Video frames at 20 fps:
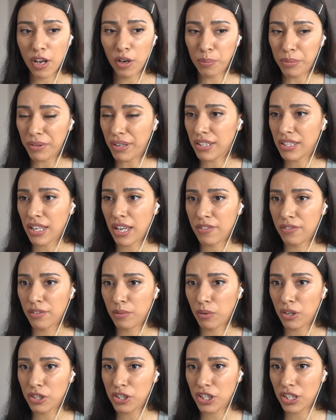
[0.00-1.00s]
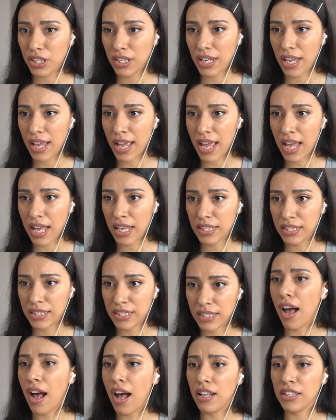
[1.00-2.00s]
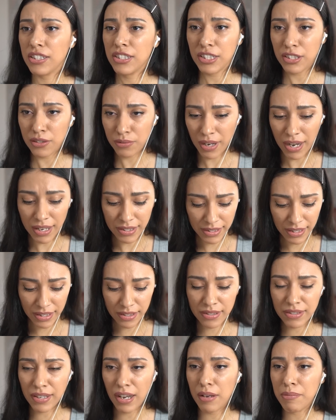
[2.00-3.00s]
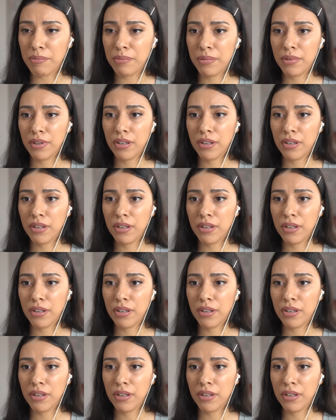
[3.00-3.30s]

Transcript: I hope you guys had fun watching, and I'll see you guys next time.